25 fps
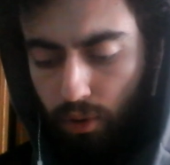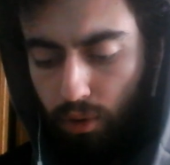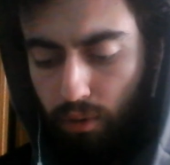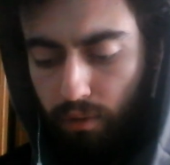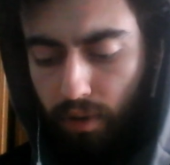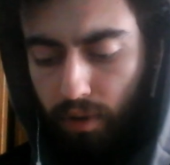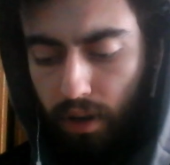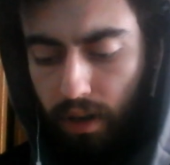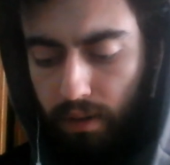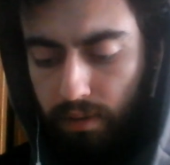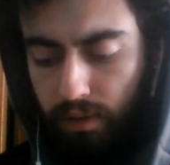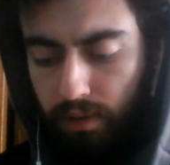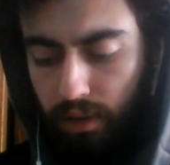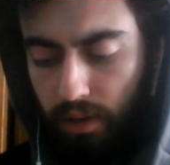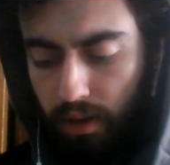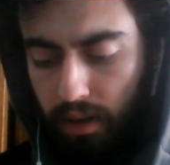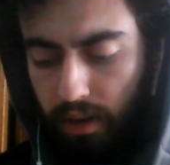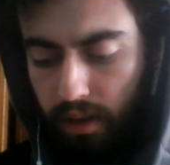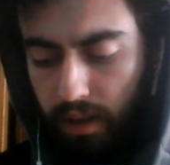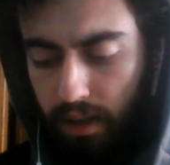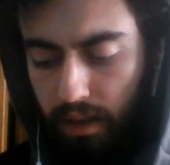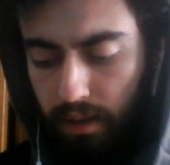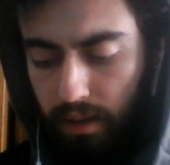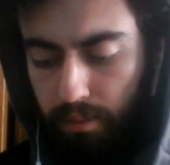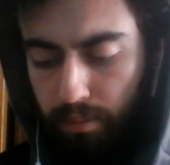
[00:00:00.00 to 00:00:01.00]
or whatever
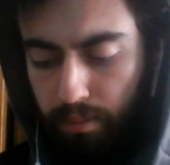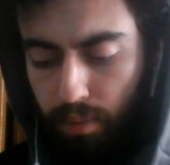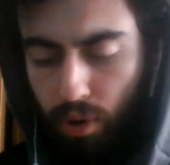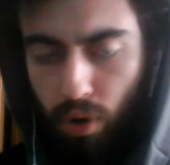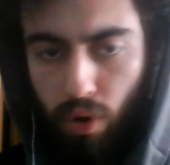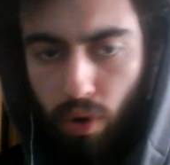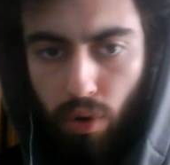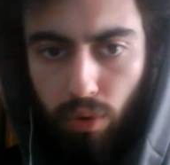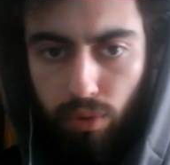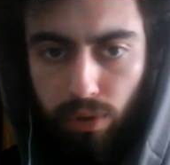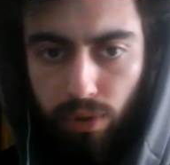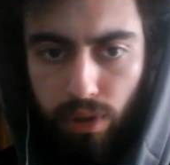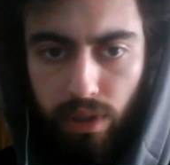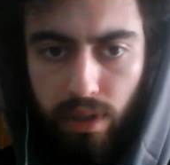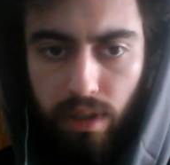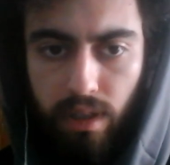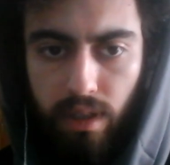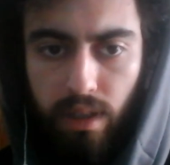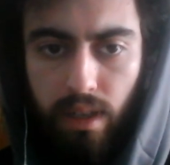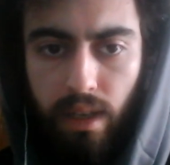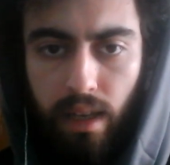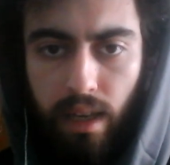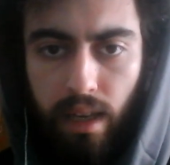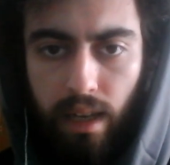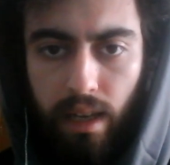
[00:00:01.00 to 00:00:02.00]
I
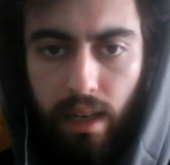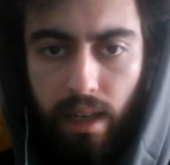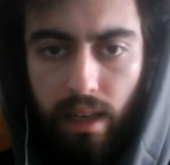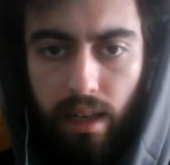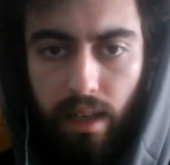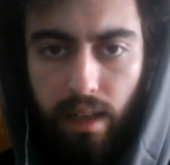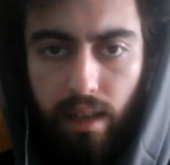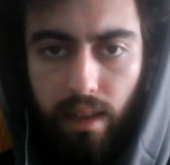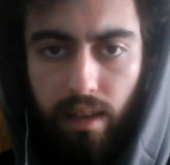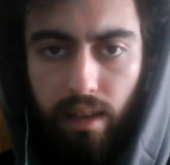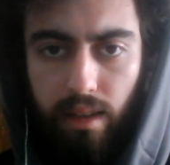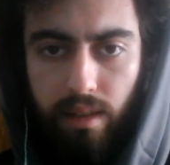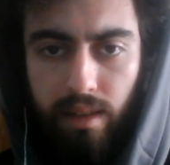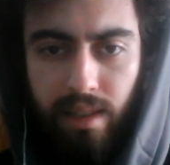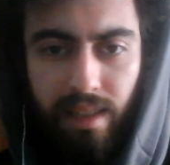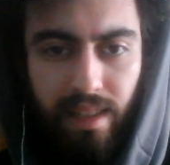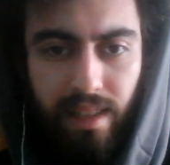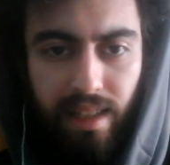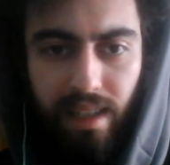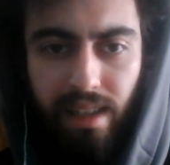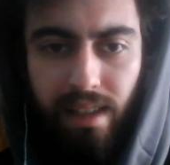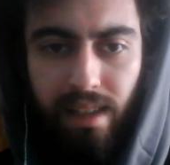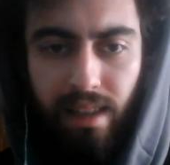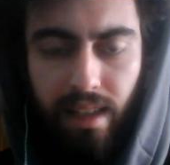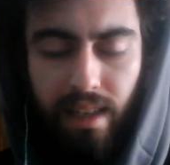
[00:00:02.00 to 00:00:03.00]
post
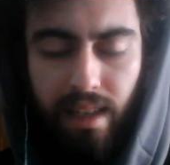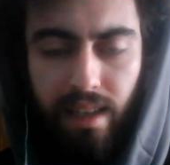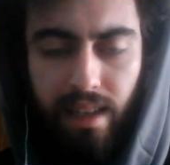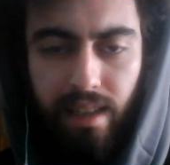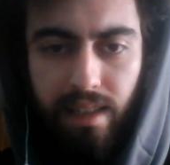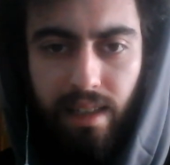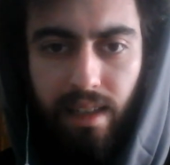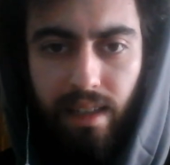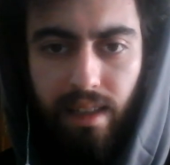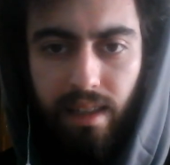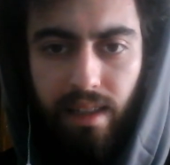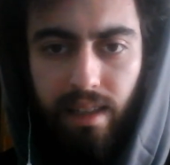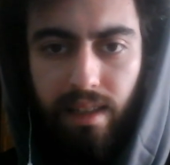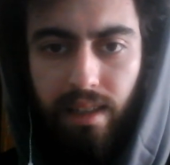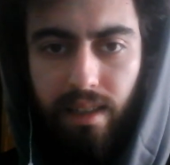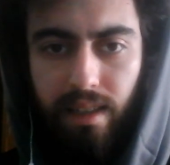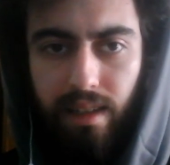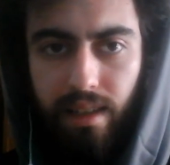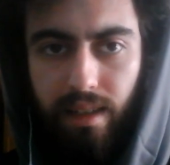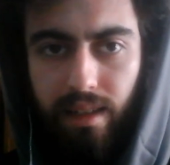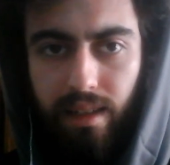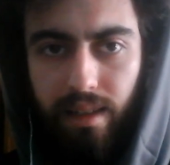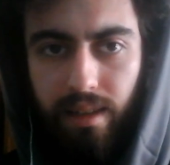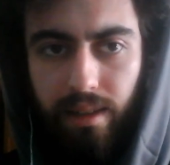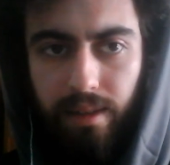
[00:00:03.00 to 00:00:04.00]
still isn't,
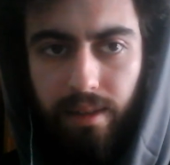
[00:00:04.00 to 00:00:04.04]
